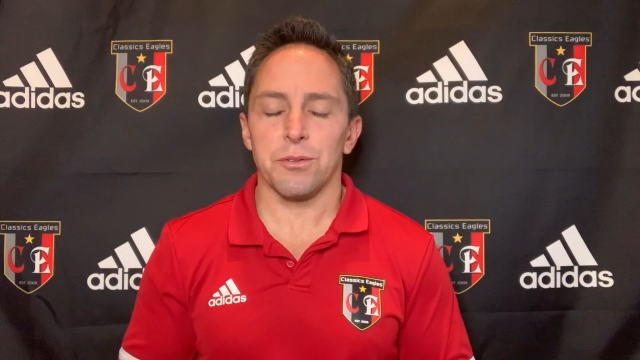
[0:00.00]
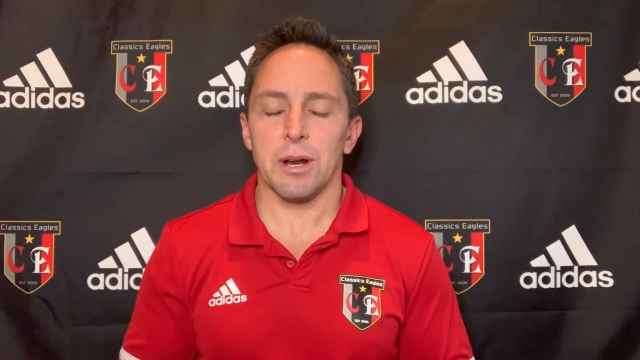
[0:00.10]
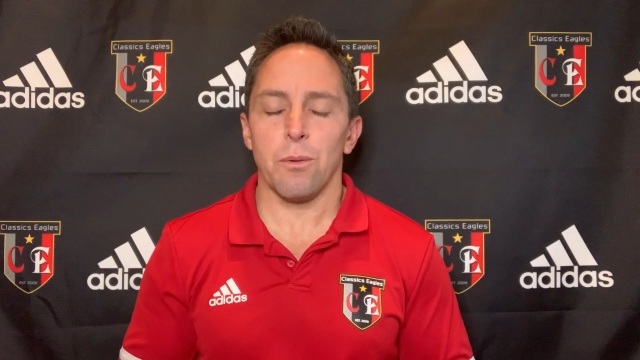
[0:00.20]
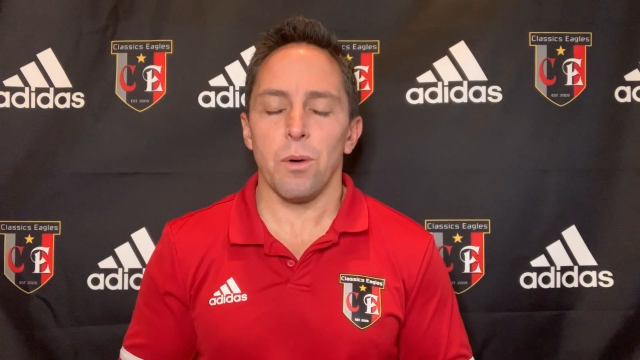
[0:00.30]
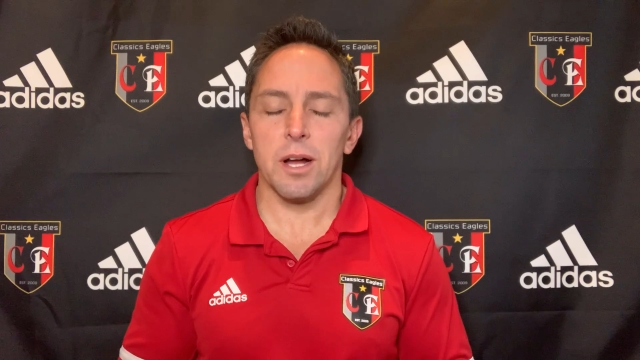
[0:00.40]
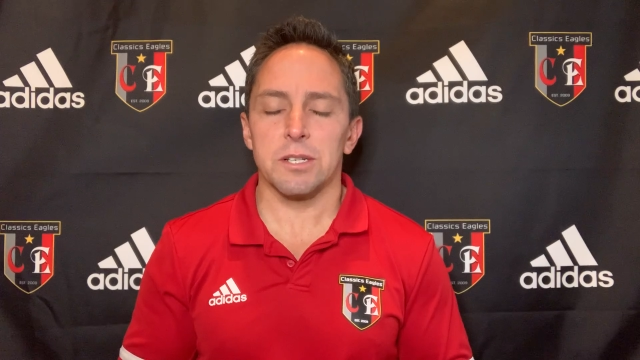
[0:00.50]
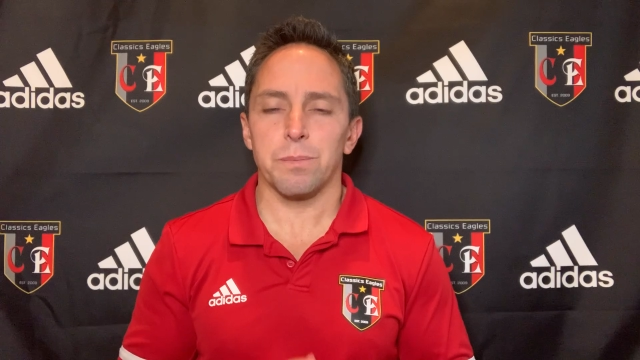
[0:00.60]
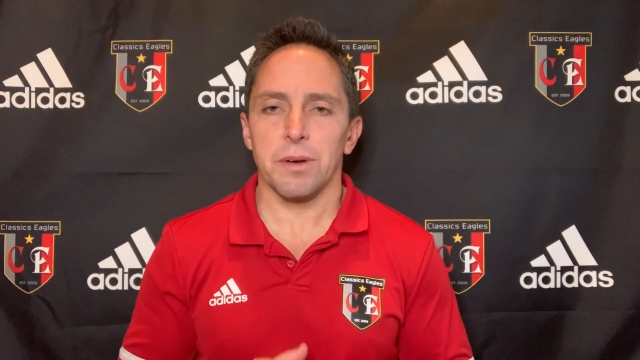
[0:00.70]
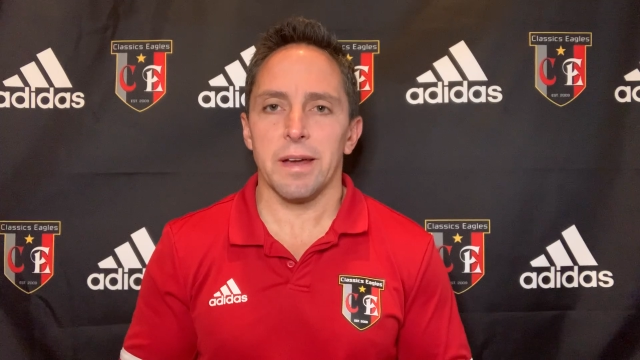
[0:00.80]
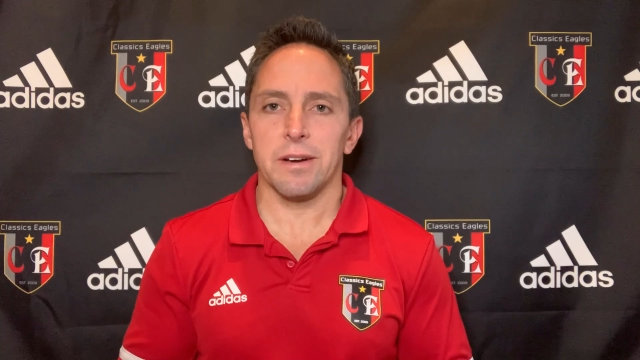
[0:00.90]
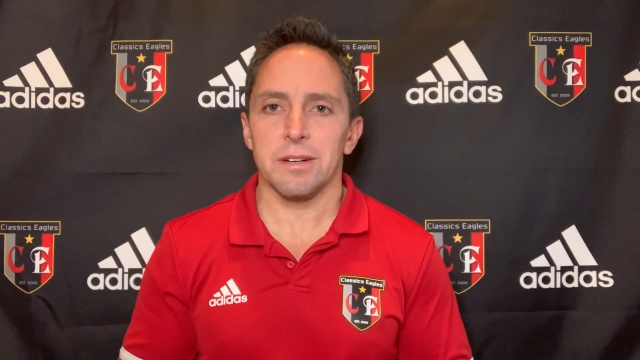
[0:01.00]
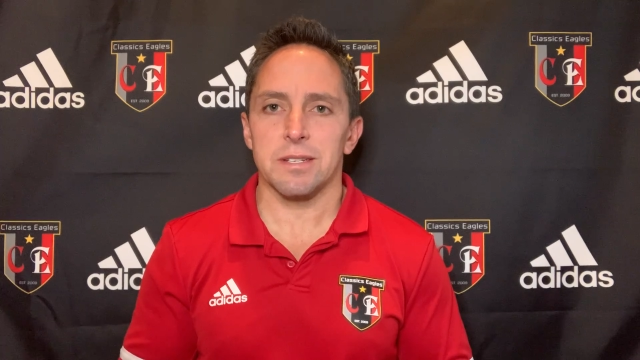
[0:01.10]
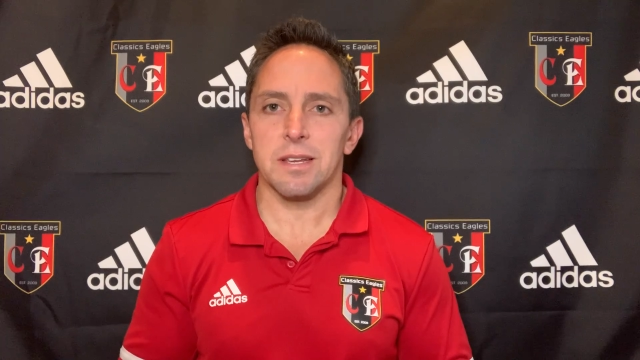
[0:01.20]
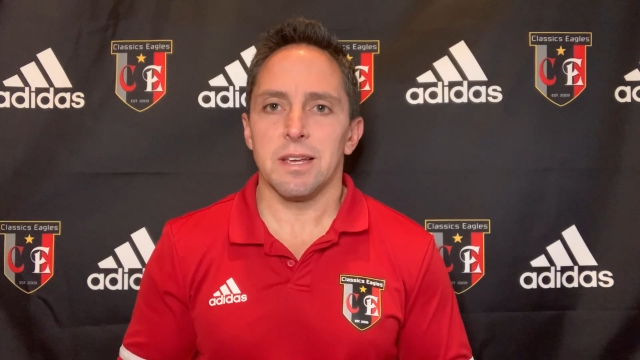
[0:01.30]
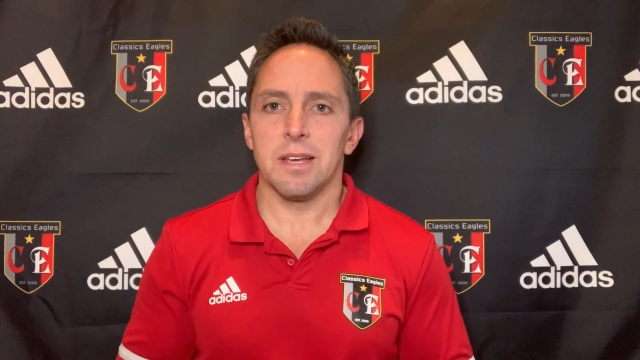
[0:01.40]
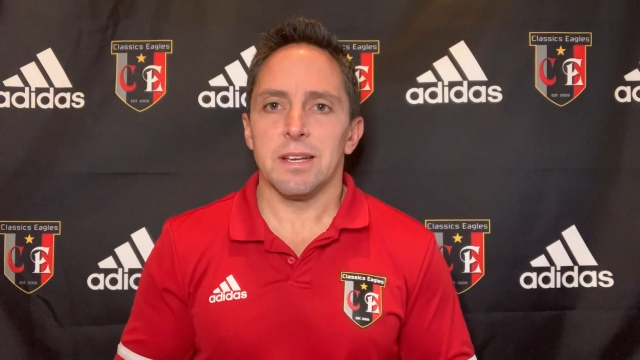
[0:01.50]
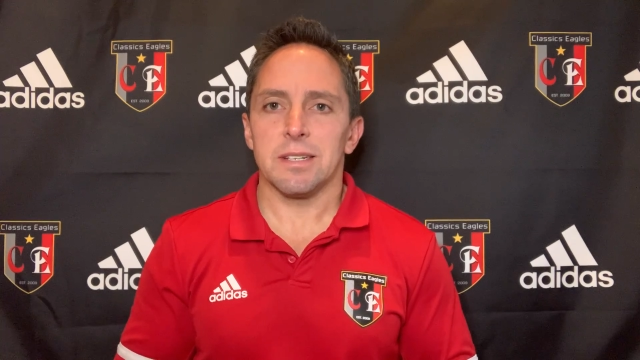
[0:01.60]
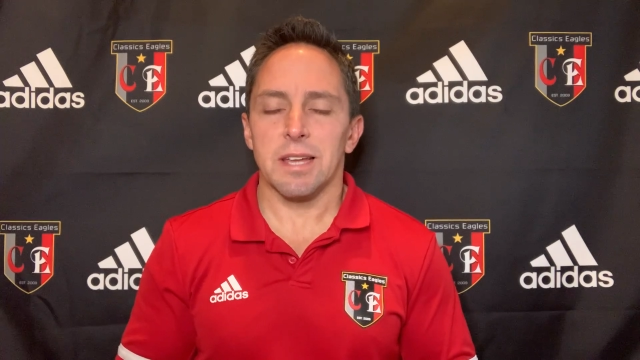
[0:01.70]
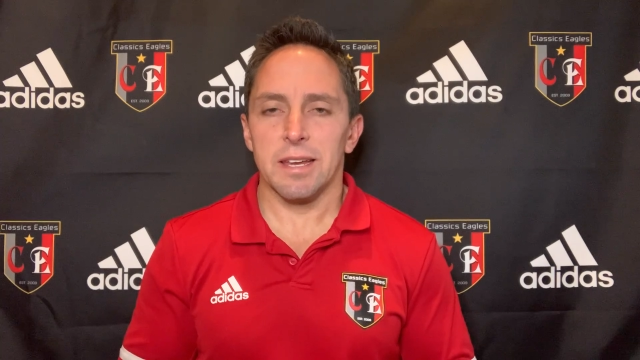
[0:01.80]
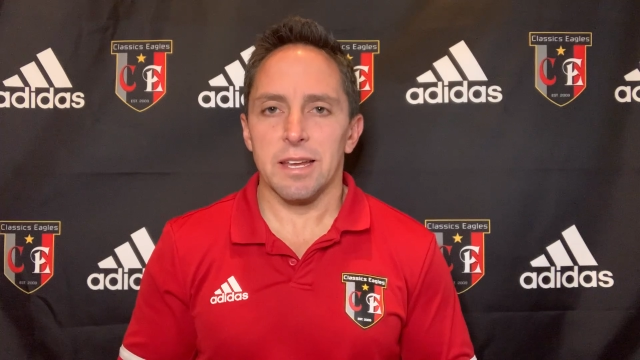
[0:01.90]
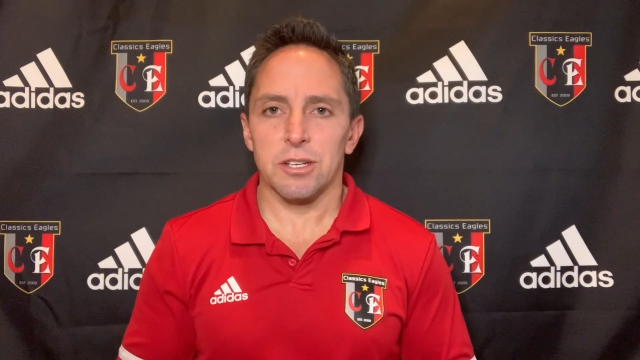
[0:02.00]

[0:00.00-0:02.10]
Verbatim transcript: So when I watch players taking